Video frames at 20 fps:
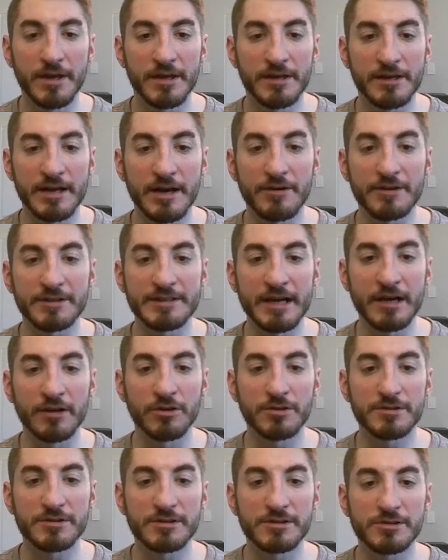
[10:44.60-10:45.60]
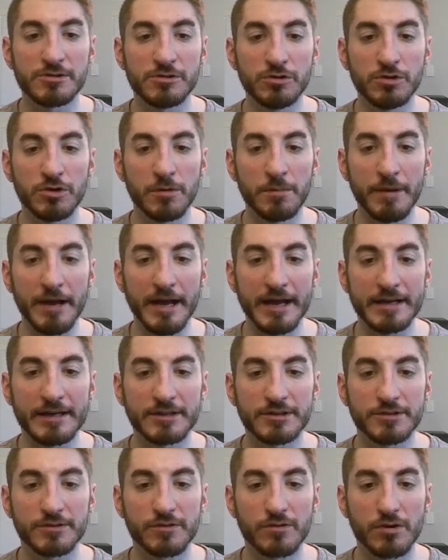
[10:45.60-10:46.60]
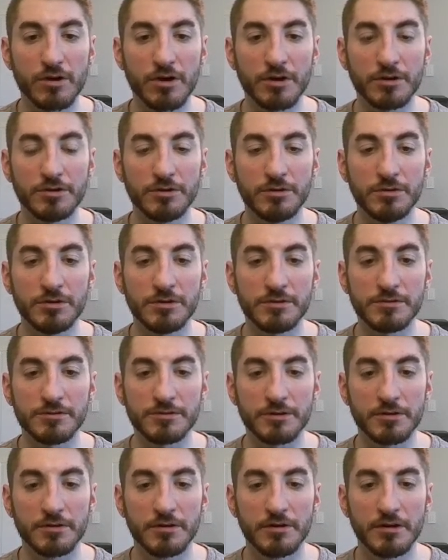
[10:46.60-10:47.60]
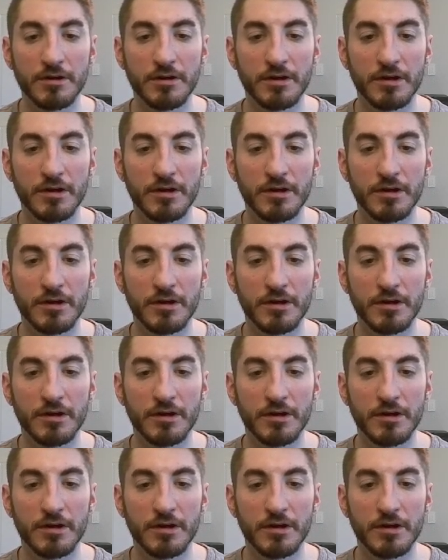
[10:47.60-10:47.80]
Now it downloads the sudo package for our new user,